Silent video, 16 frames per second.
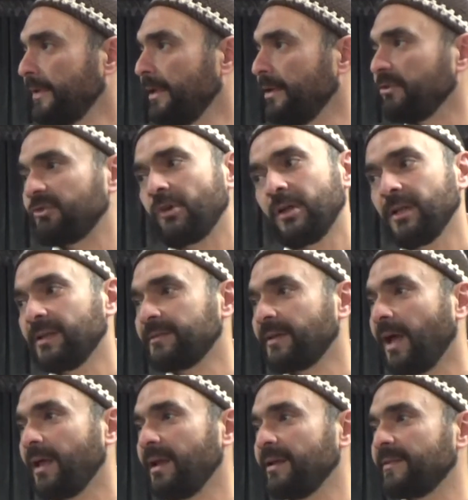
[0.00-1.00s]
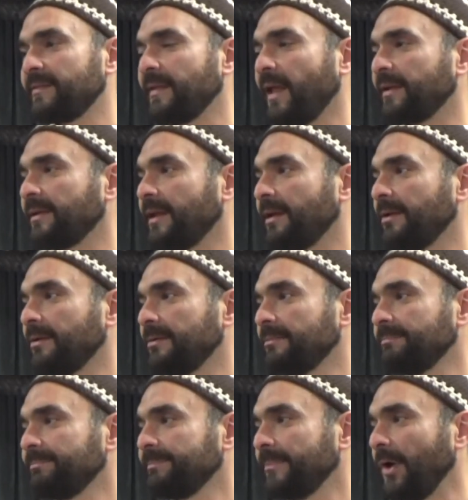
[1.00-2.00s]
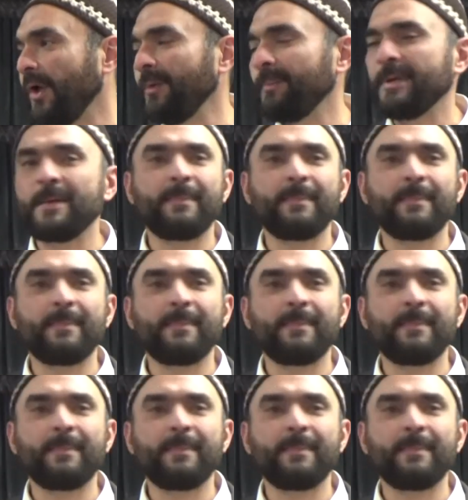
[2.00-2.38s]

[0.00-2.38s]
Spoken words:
Inshallah ta'ala, it's not going to all be